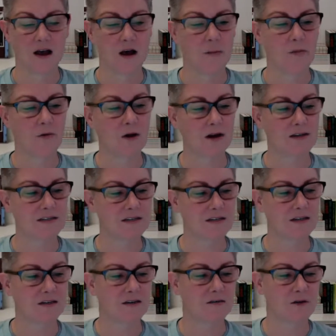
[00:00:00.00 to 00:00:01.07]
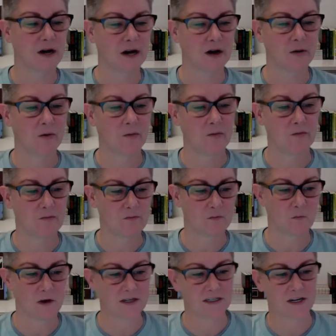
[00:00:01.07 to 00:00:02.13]
Um, Ronson uh,
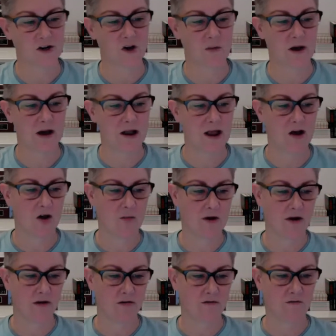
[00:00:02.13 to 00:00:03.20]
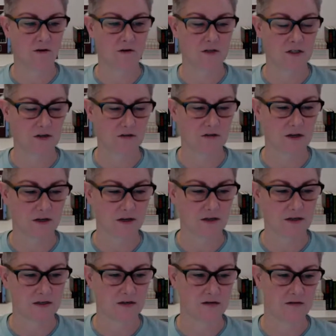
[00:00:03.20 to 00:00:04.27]
wants to know about how about folks who
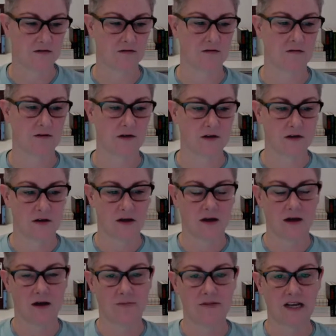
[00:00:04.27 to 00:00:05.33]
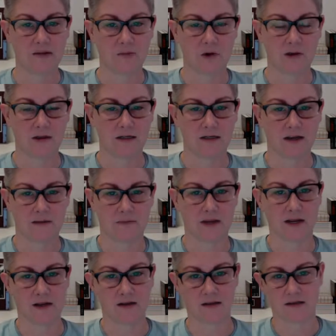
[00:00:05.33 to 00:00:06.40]
need to um, take more than ten
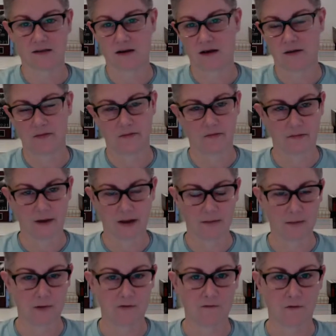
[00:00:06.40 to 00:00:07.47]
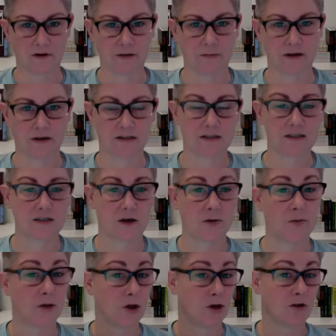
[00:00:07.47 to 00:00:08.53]
milligrams, um, like maybe forty milligrams.
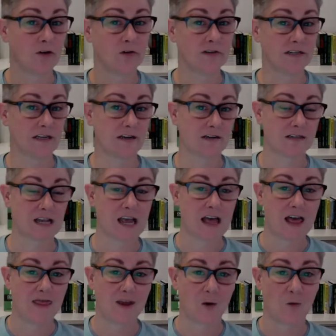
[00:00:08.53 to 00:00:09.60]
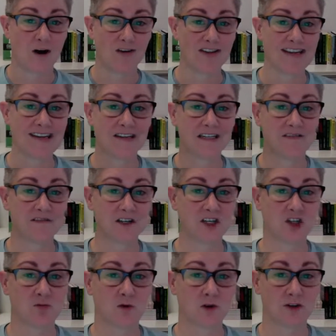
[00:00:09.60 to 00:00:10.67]
So the good news is that while the
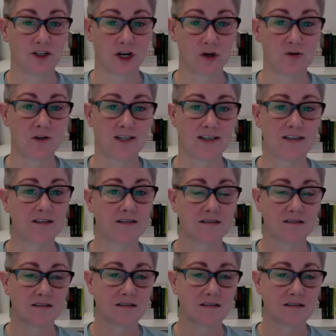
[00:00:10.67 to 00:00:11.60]
individual dose,